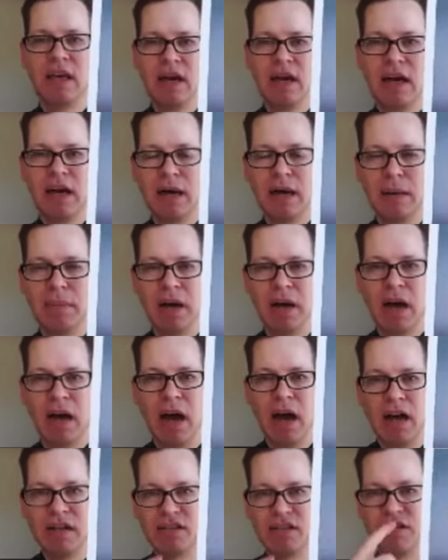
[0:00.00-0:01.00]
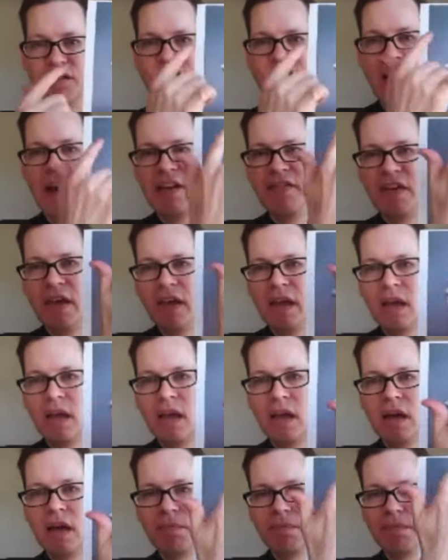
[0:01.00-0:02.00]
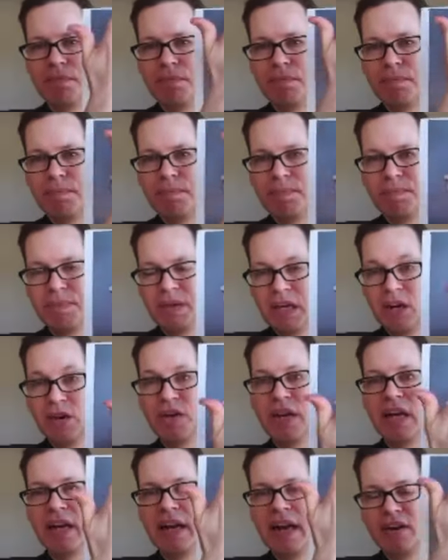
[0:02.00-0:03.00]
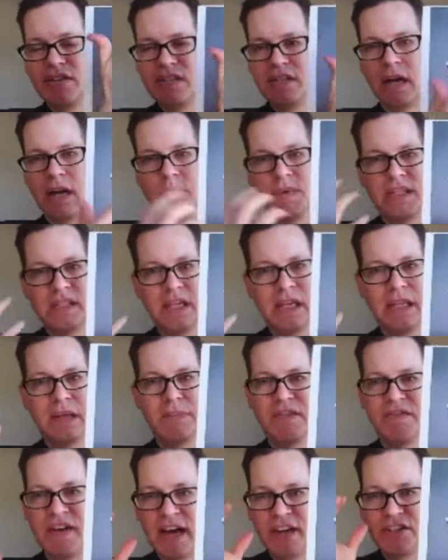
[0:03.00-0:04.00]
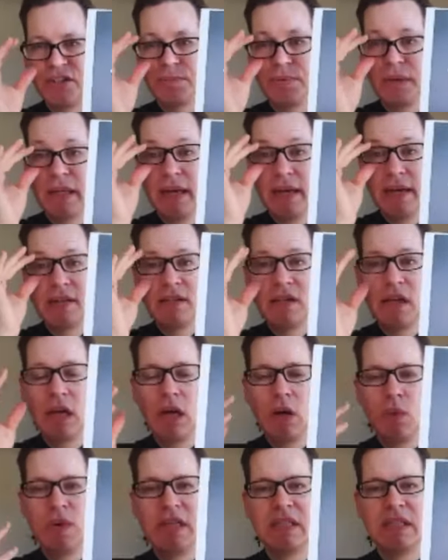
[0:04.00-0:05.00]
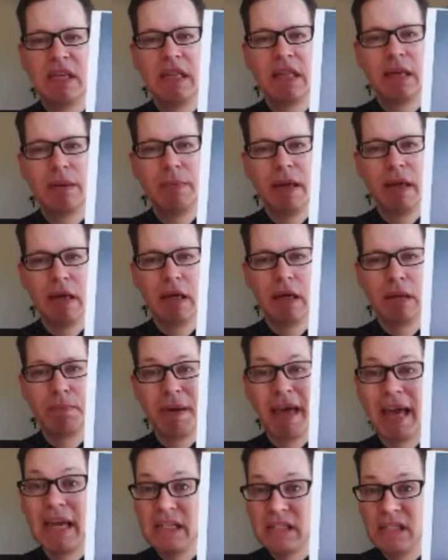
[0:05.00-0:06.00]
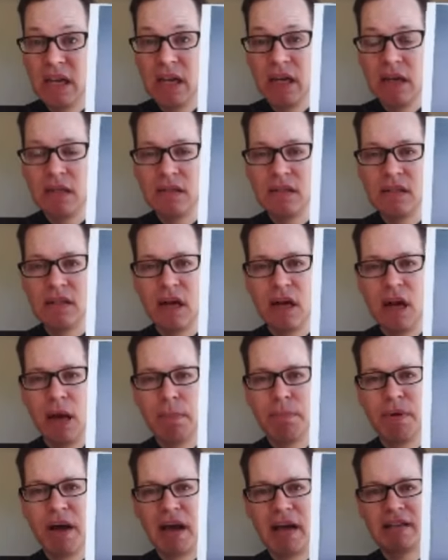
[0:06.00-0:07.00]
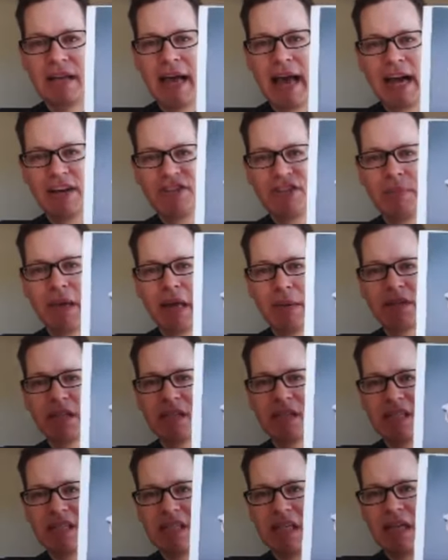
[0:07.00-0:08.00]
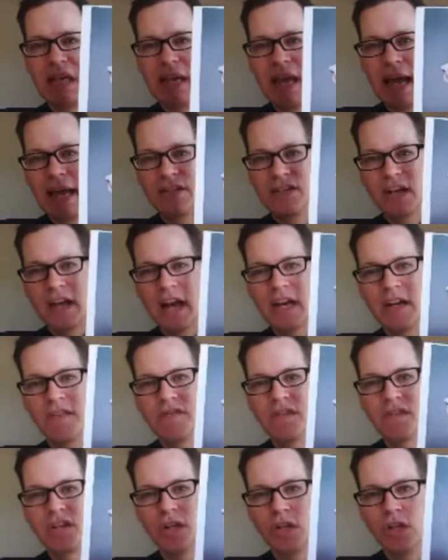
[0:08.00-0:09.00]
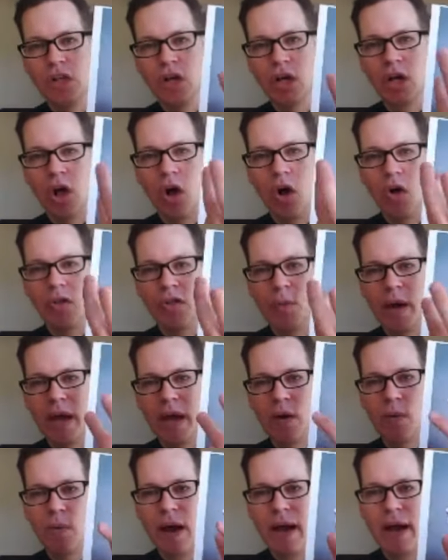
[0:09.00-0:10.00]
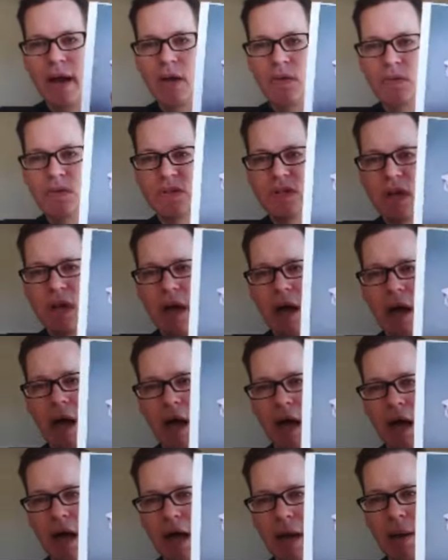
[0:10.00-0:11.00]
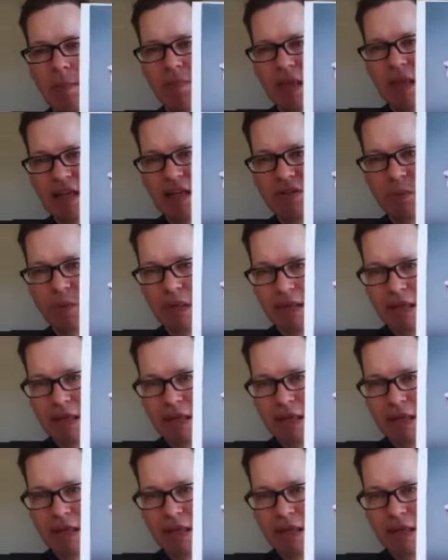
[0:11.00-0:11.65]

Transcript: um, a, a surviving period hairstyle. We see them in fashion plates. We see them in paintings. But to actually be able to see and to kind of to look all the way around uh, is really